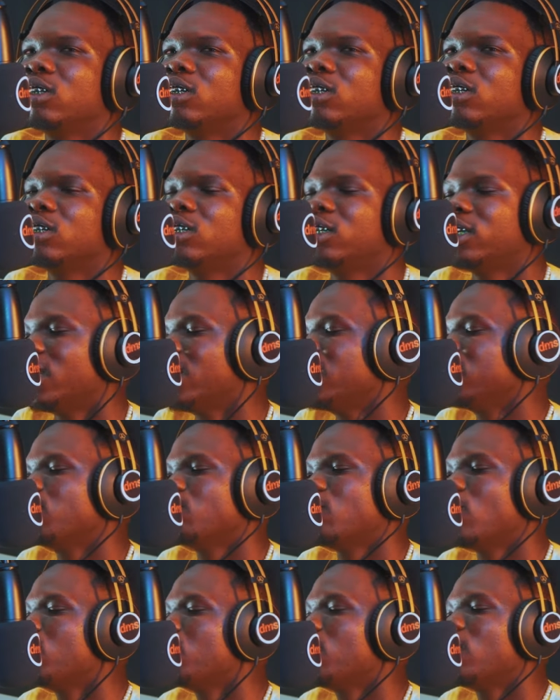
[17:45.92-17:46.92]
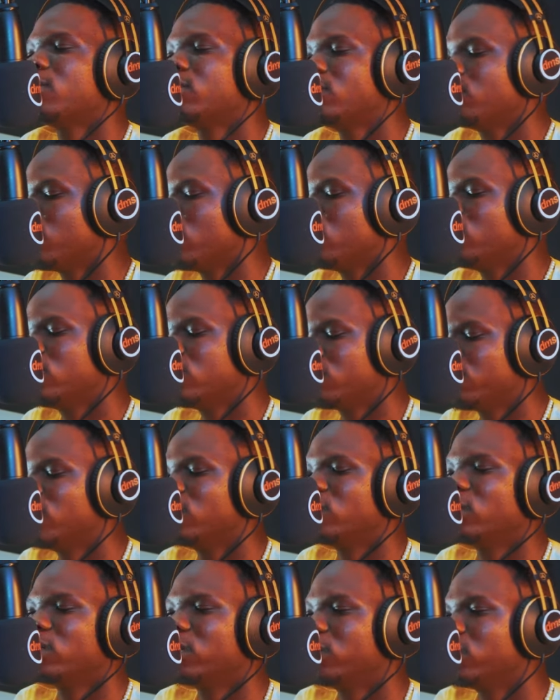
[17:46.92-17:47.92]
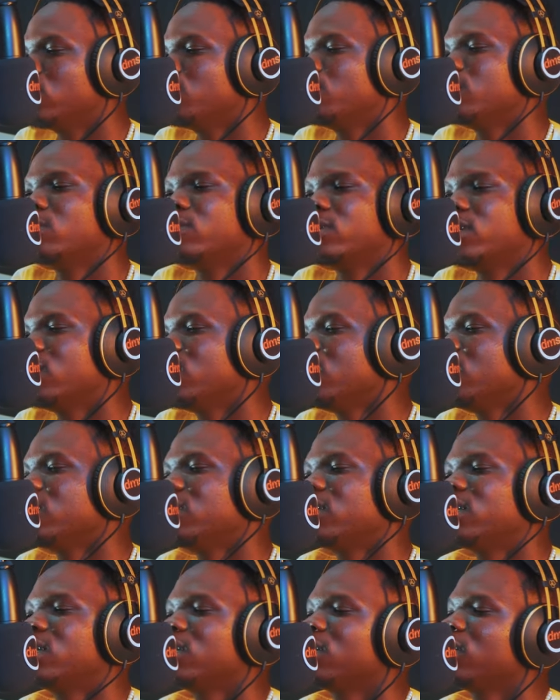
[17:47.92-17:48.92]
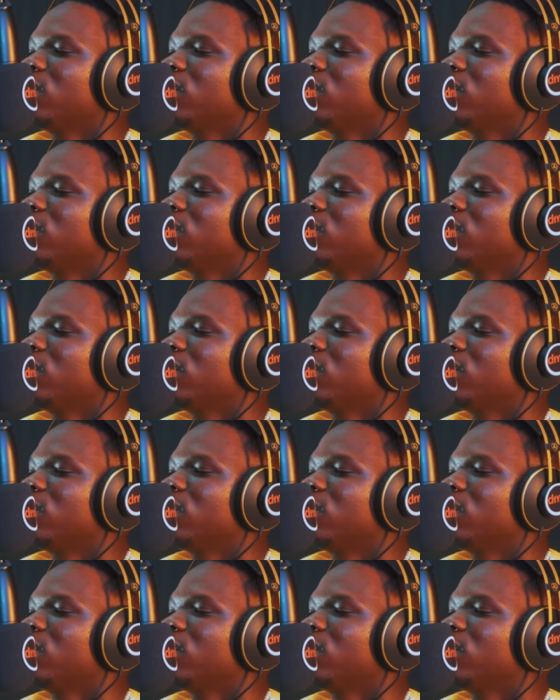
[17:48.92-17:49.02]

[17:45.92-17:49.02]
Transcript: yeah, my, my my real friends are in Durban over here. It's just